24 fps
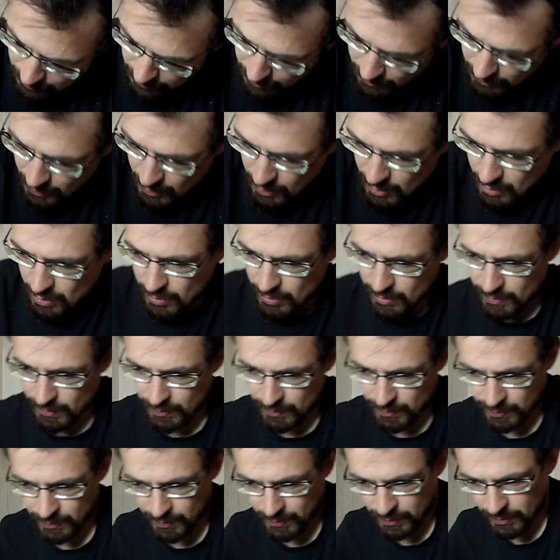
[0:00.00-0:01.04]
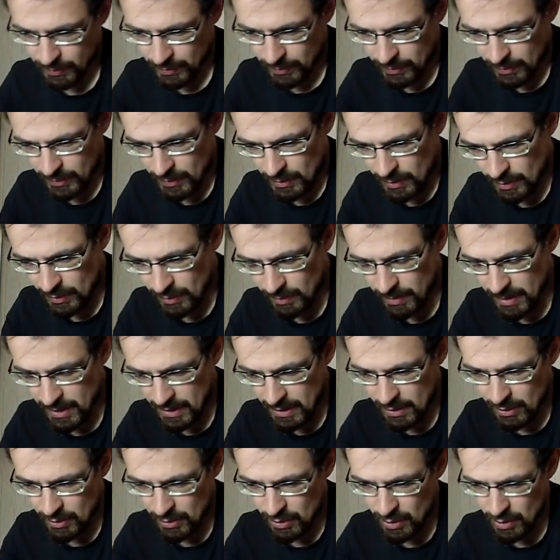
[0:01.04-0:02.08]
No, to
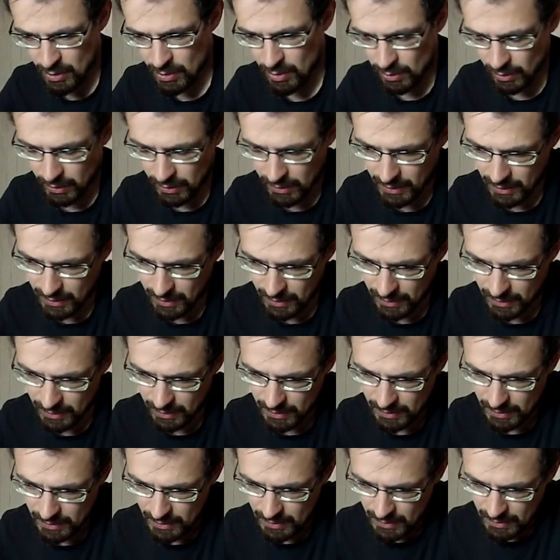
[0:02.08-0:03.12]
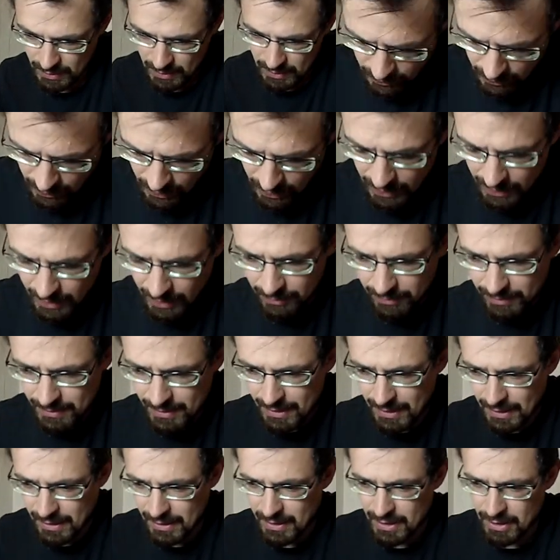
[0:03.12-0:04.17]
make a hole here. I
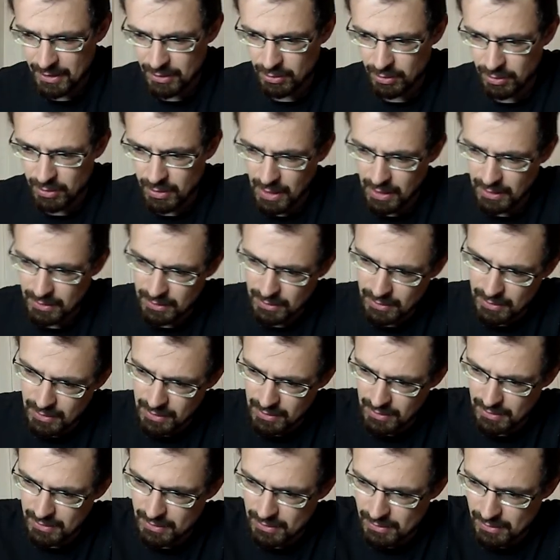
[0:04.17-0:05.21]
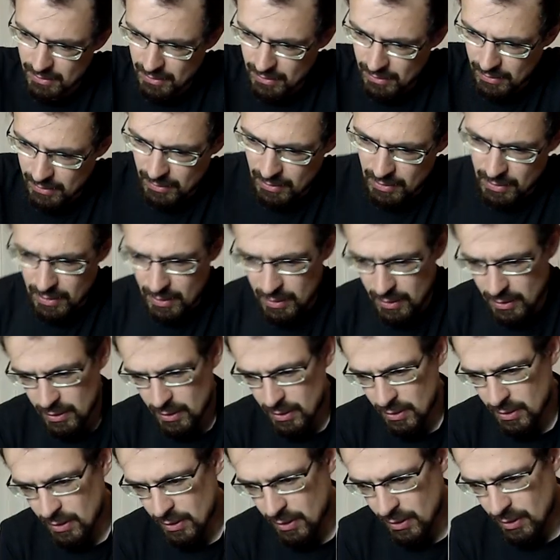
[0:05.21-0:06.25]
definitely need to cut this
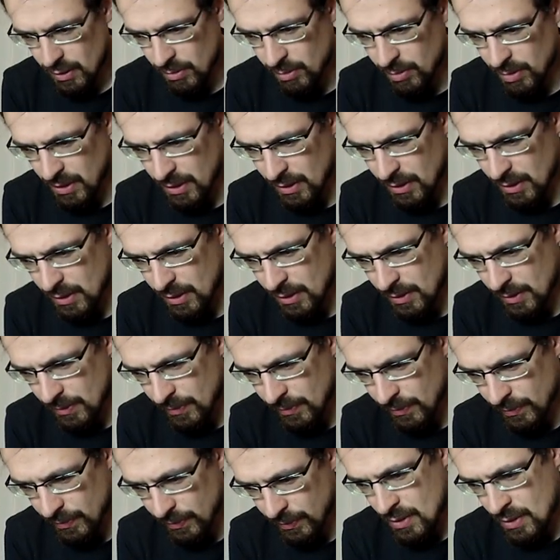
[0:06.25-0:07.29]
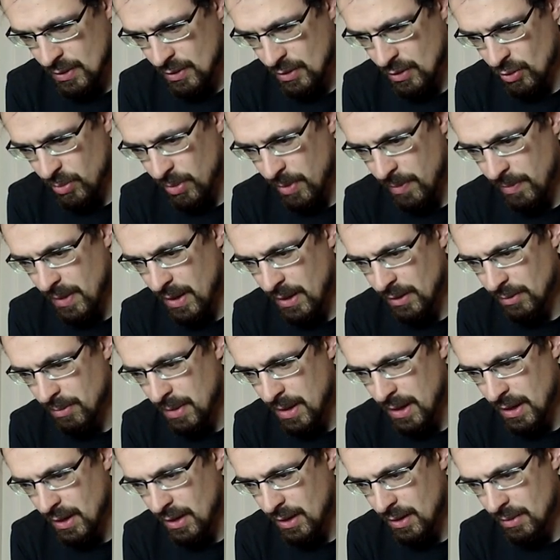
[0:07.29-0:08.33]
a bit. Hope I'm not
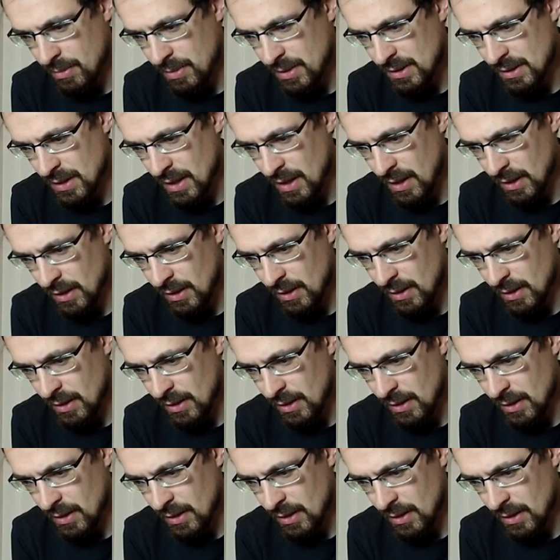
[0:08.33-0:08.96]
making a mistake.